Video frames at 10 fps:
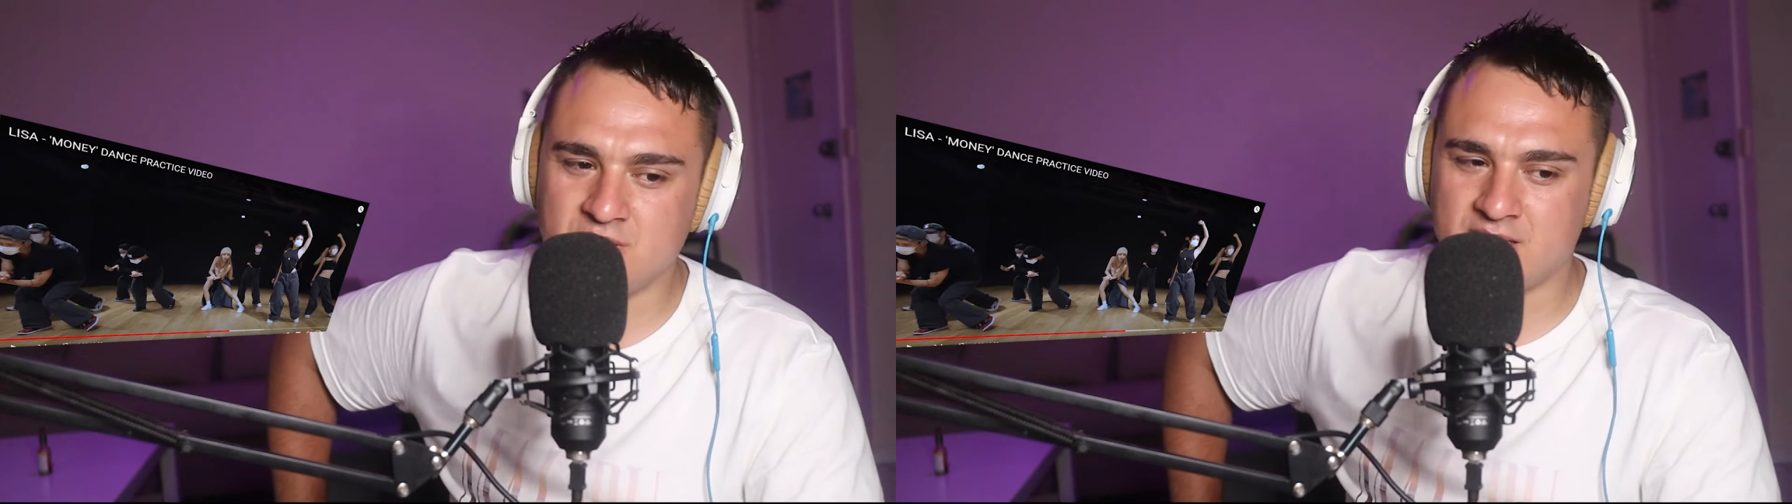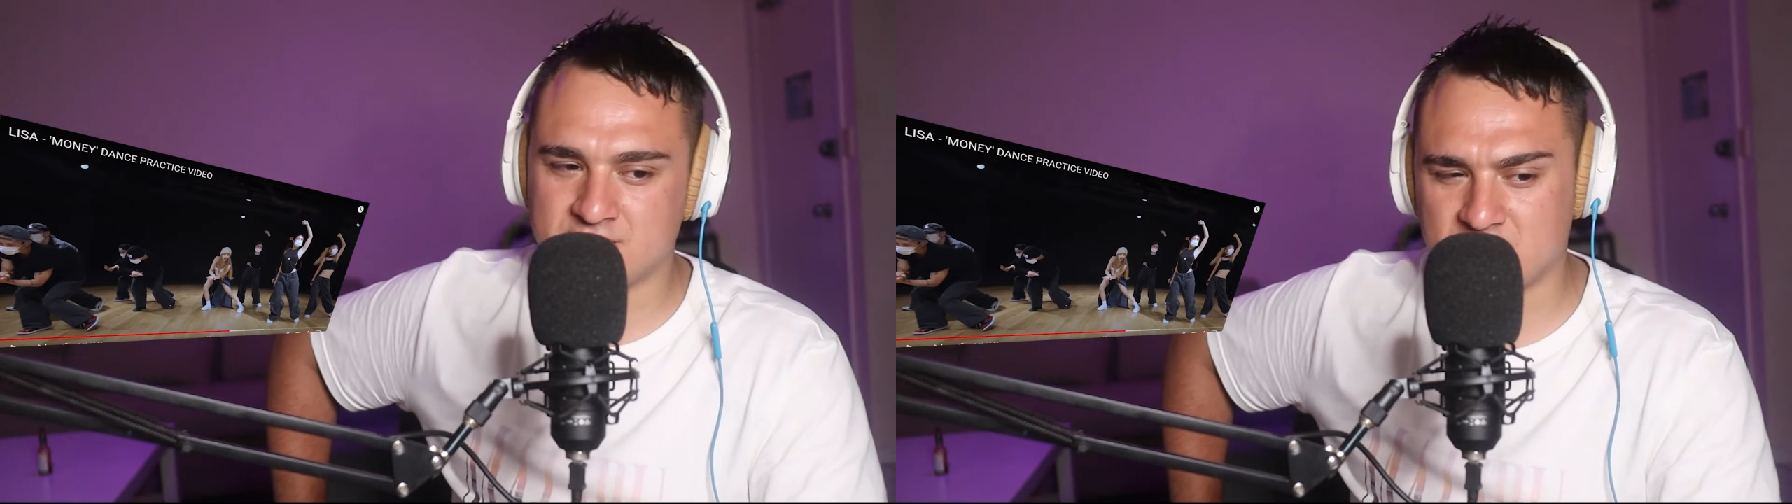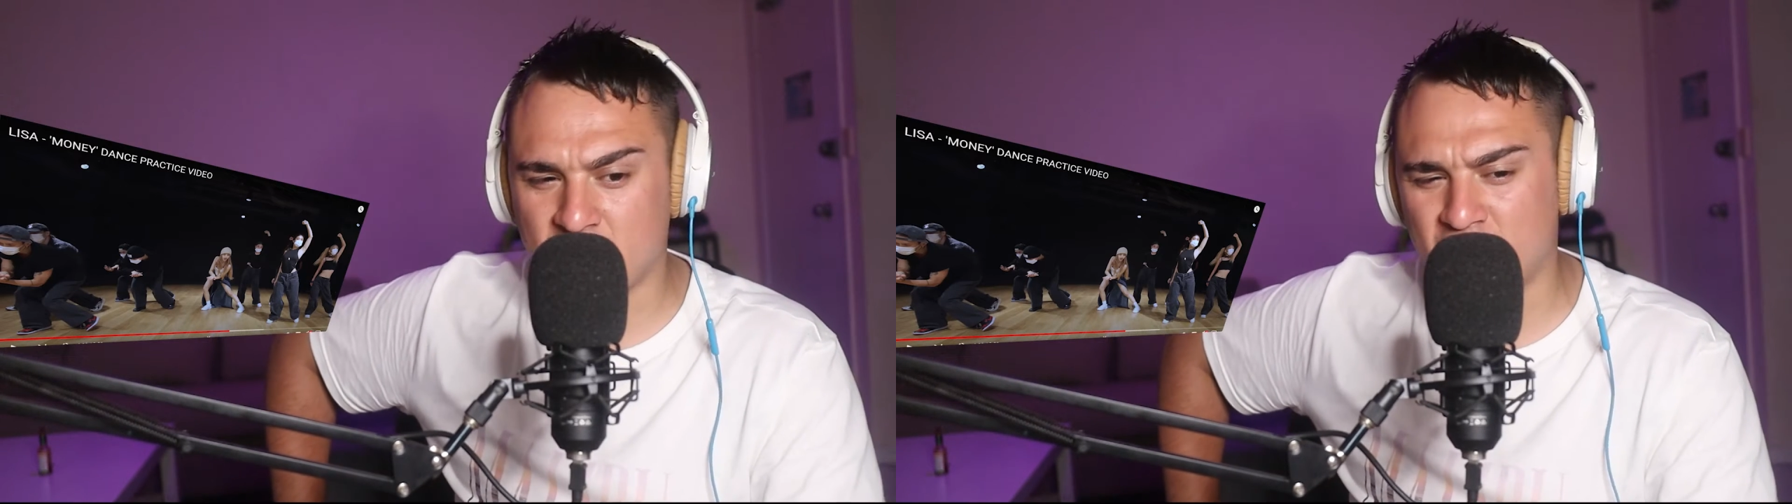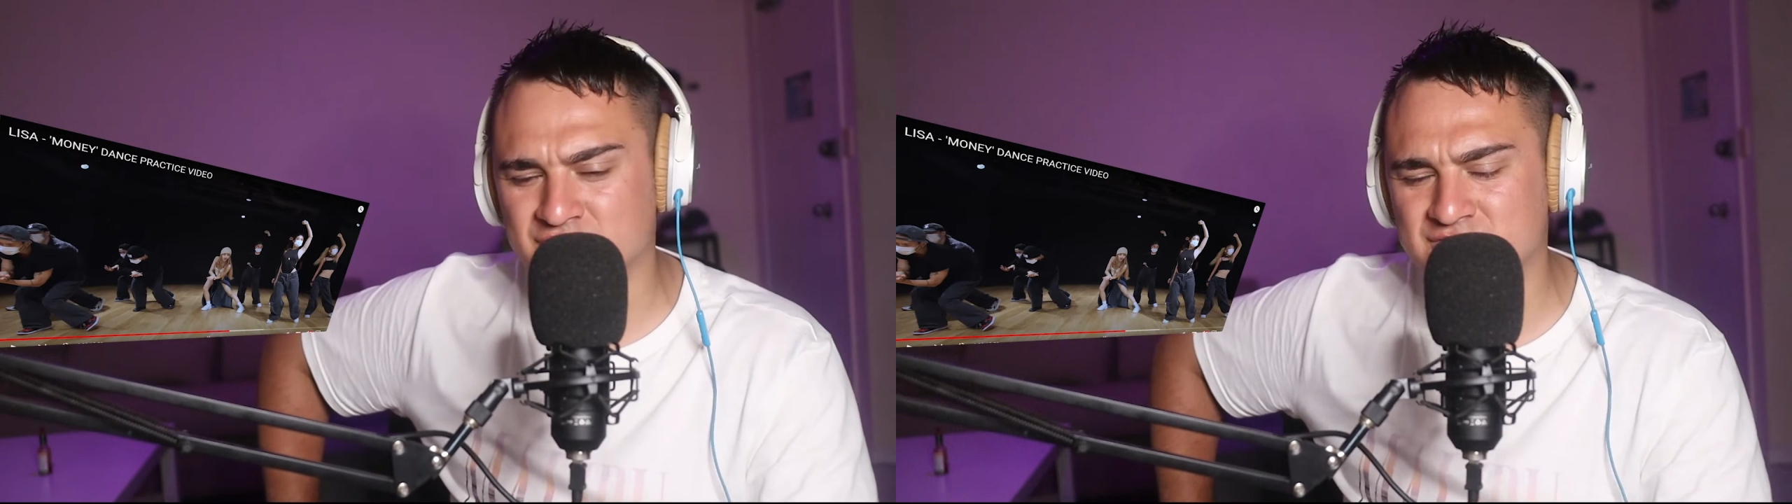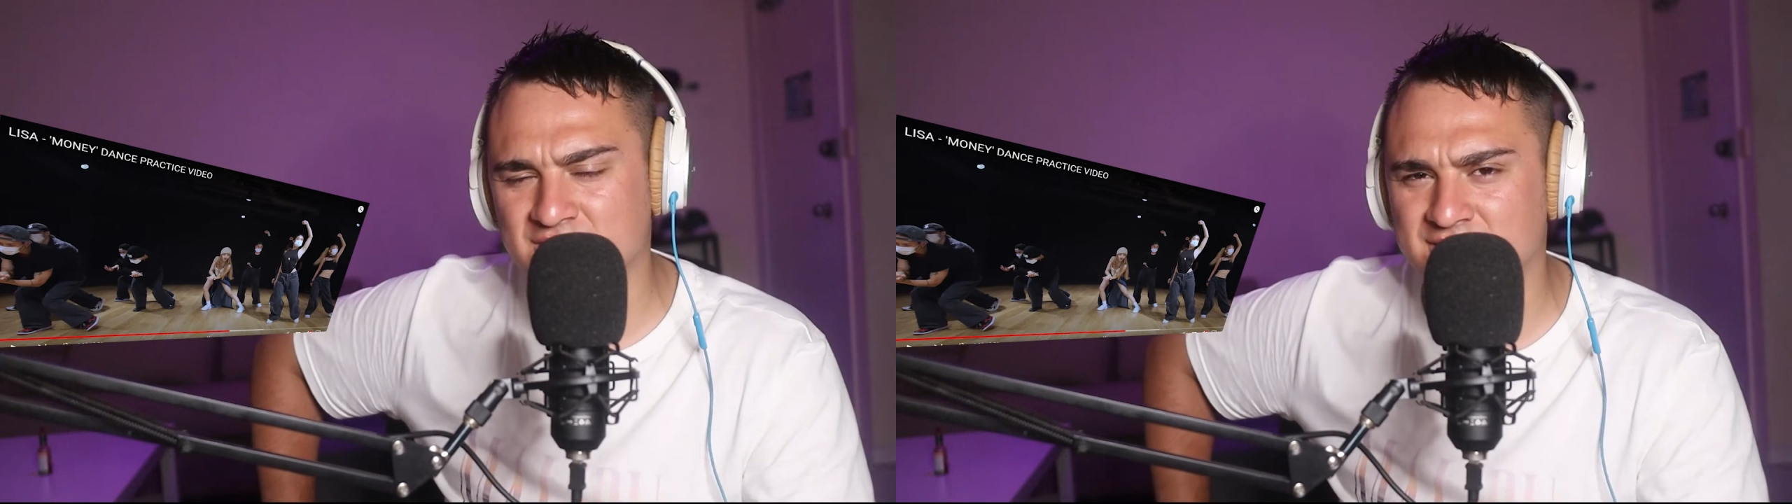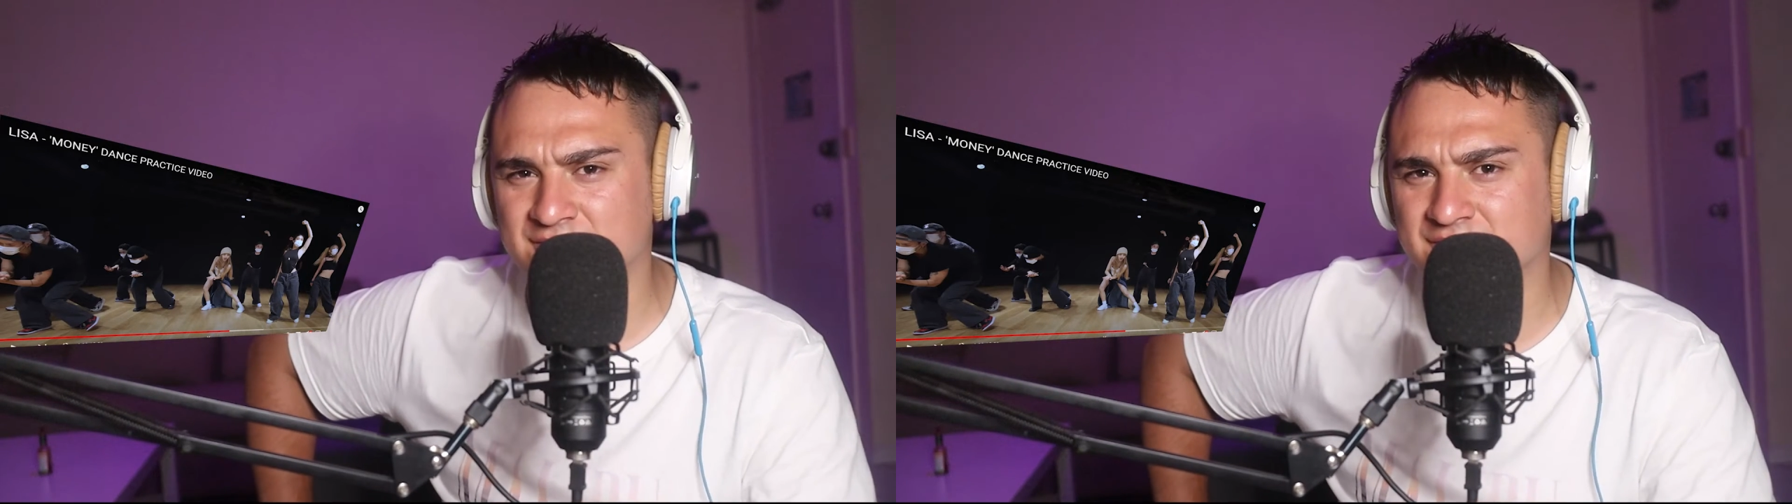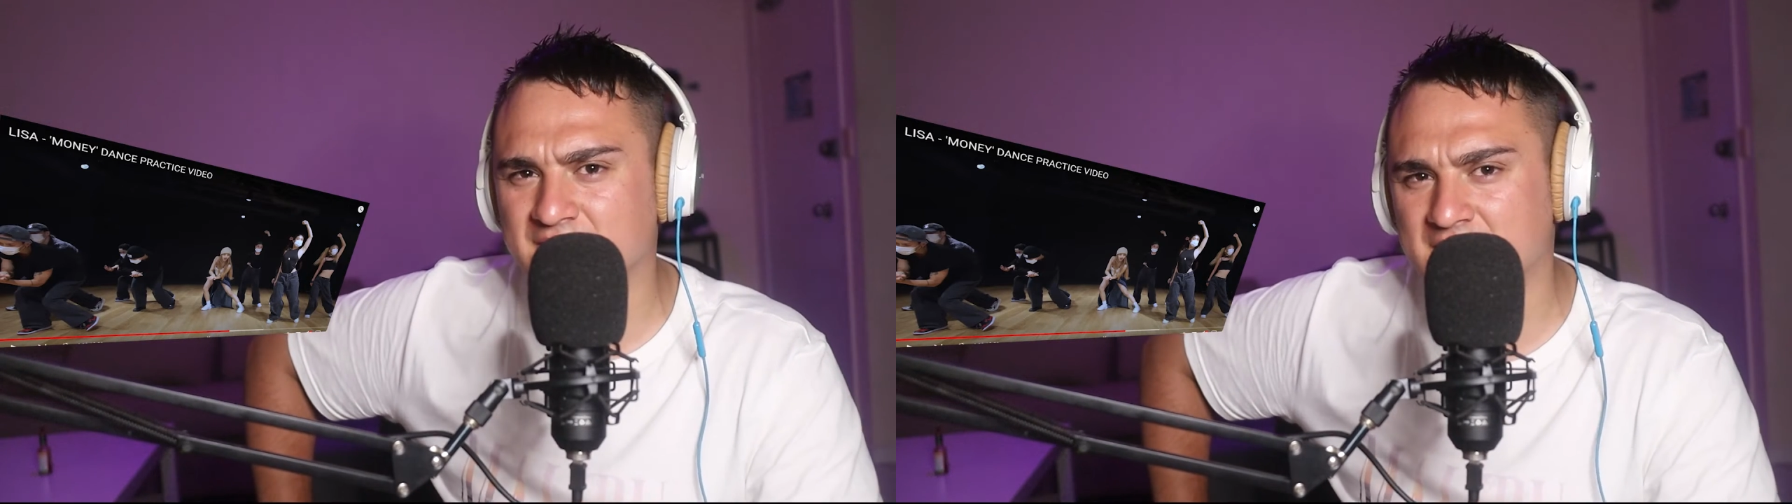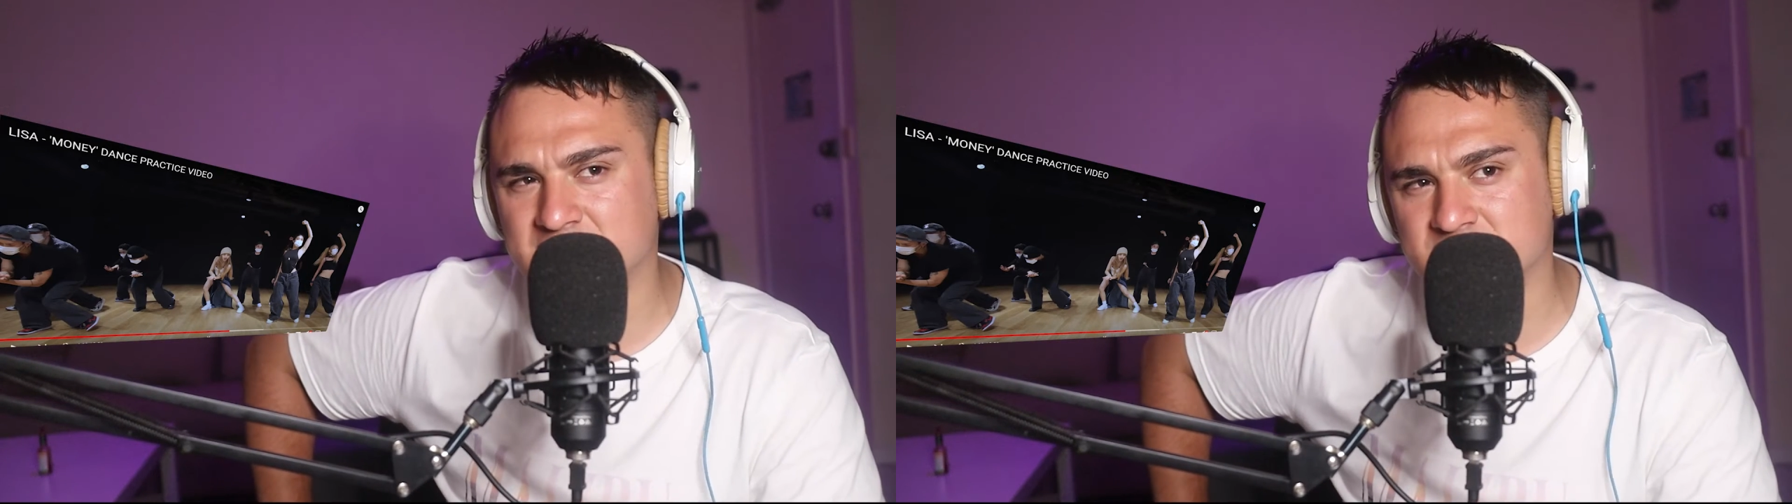dance alongside of
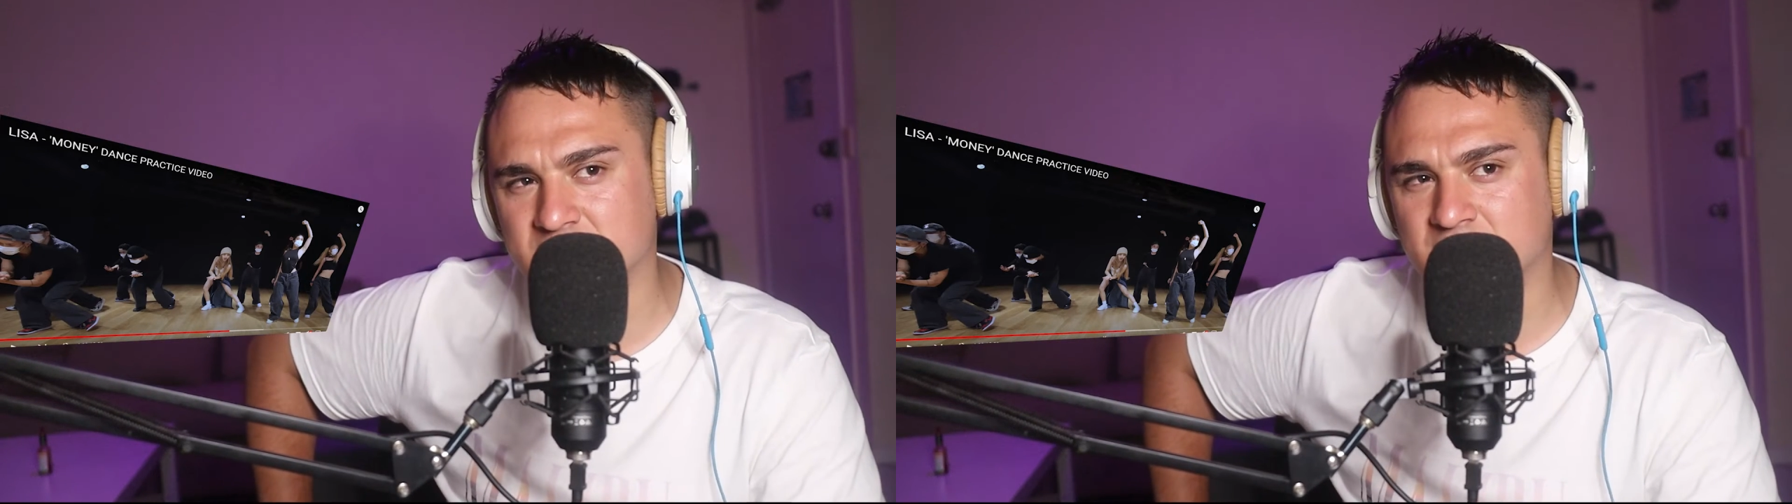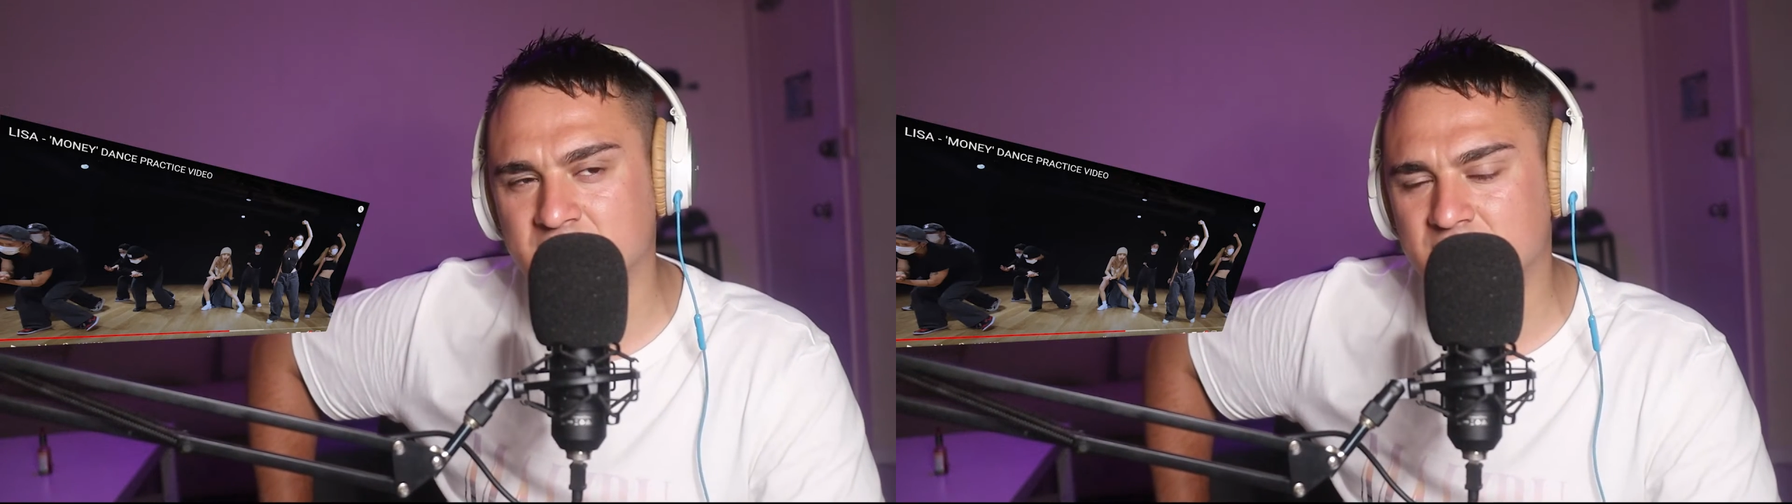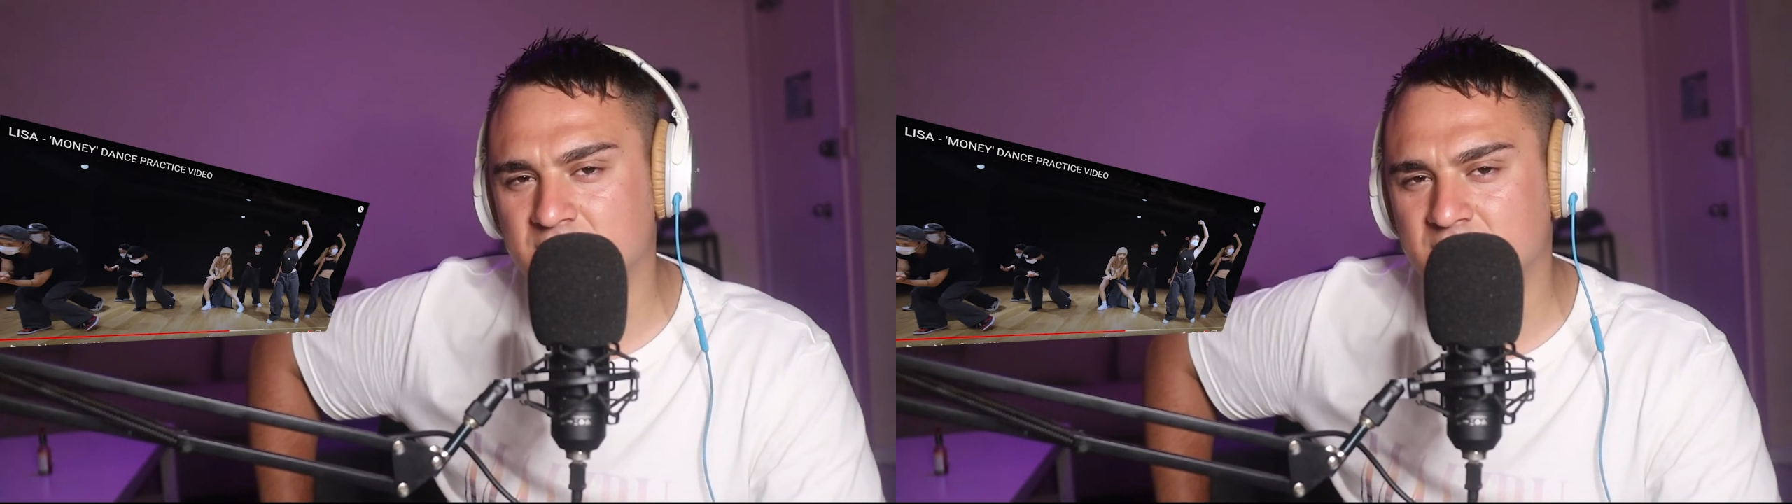Lisa.